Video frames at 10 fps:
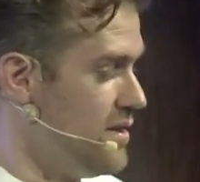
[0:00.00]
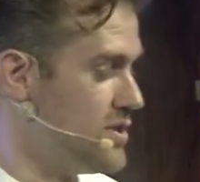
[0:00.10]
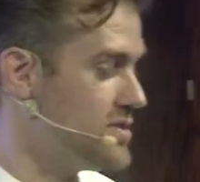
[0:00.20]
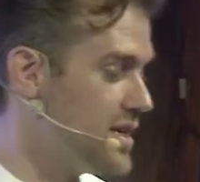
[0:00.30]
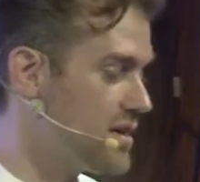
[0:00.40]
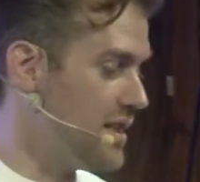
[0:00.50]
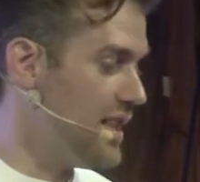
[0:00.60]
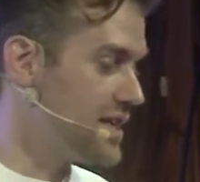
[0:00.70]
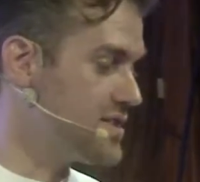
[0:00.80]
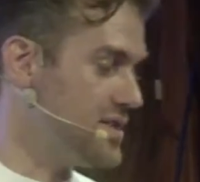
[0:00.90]
So I think
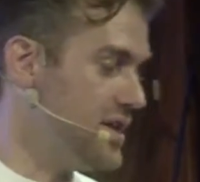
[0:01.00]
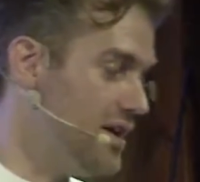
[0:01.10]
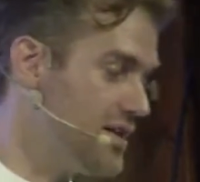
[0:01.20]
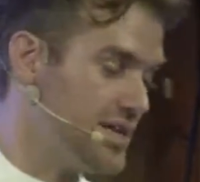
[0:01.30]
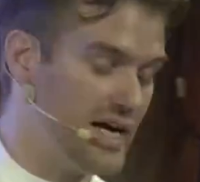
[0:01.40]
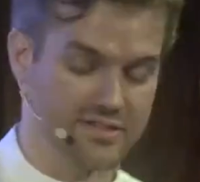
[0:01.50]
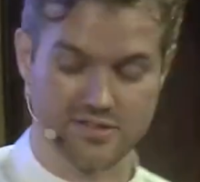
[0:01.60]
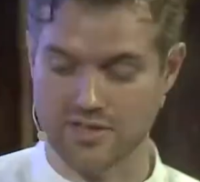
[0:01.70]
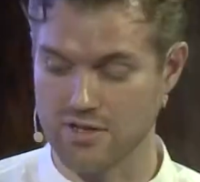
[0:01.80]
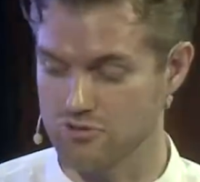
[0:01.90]
legacy ties
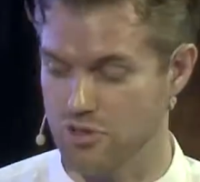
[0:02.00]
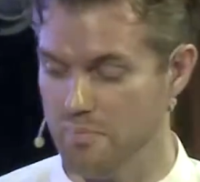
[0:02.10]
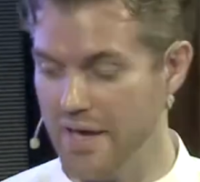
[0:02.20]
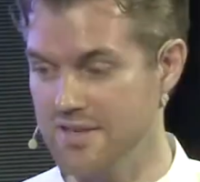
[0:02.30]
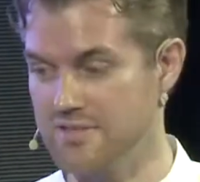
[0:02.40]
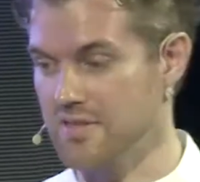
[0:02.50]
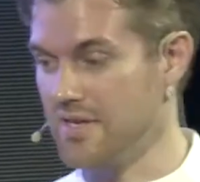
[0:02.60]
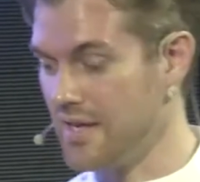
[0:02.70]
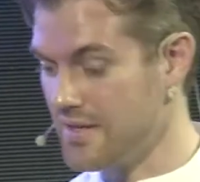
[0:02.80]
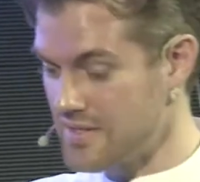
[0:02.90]
us down
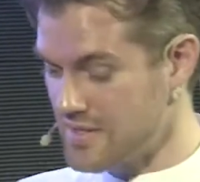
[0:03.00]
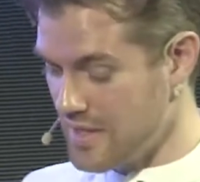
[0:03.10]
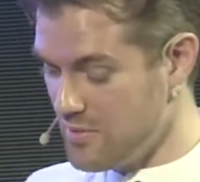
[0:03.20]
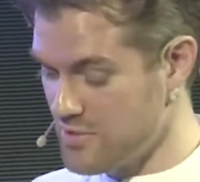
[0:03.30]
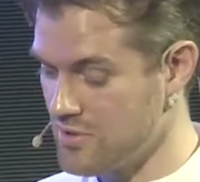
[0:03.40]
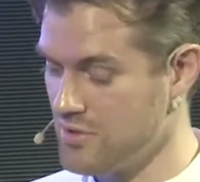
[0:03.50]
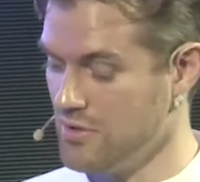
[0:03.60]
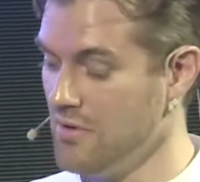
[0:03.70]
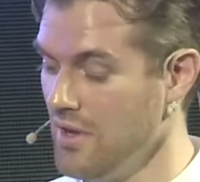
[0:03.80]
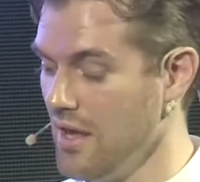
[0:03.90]
tremendously, and the same is
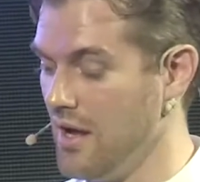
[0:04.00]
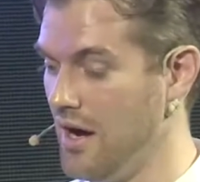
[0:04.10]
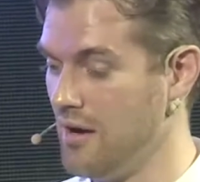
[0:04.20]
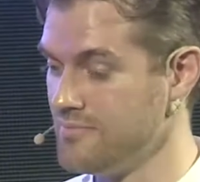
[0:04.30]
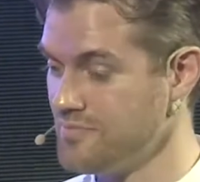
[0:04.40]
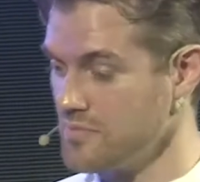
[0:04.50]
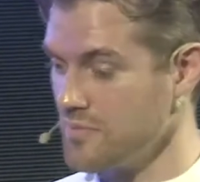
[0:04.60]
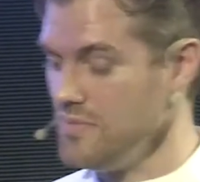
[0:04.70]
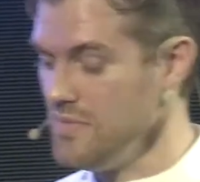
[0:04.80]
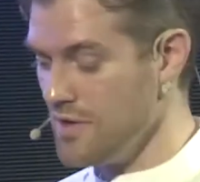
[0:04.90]
true
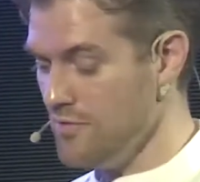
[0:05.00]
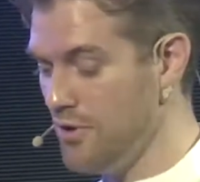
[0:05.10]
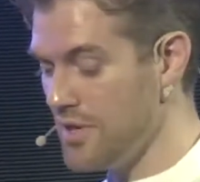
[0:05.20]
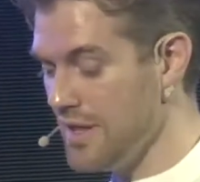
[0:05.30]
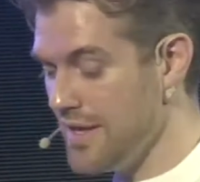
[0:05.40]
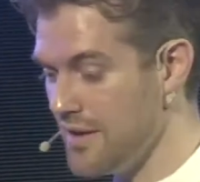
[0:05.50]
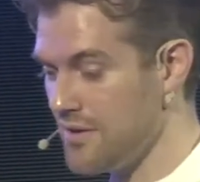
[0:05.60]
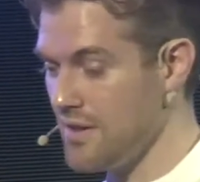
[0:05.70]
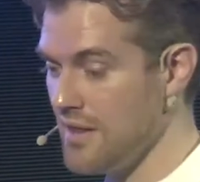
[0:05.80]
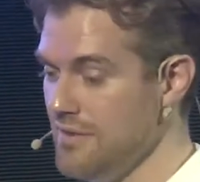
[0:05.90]
for the lady
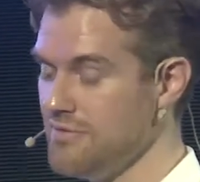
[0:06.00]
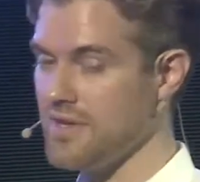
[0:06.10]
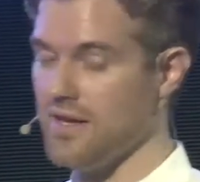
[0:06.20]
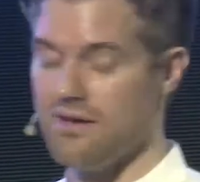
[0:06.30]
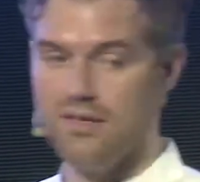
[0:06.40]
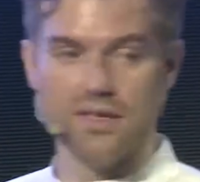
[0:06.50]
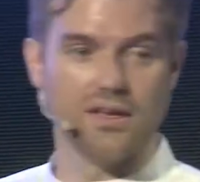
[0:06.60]
on the left here,